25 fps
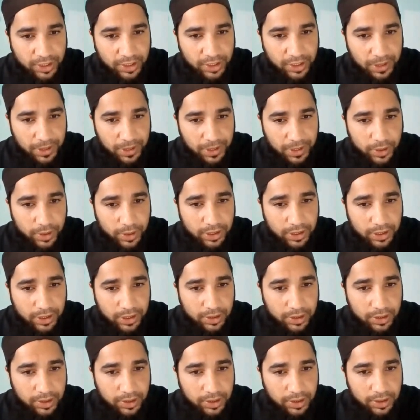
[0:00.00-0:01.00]
that by the word
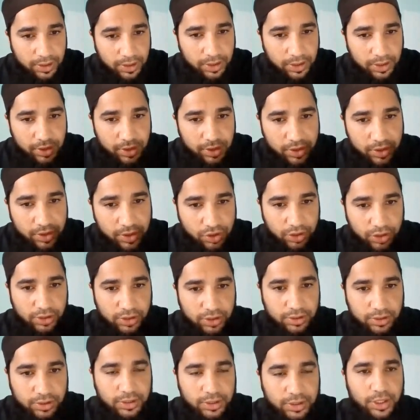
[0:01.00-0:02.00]
sadr.
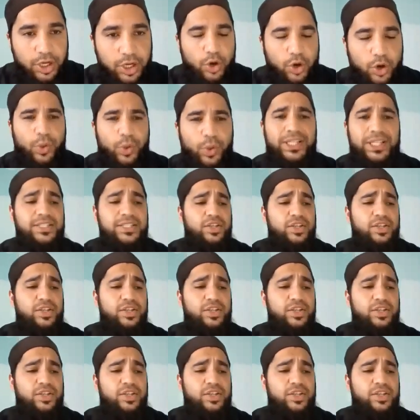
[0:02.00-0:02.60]
What is a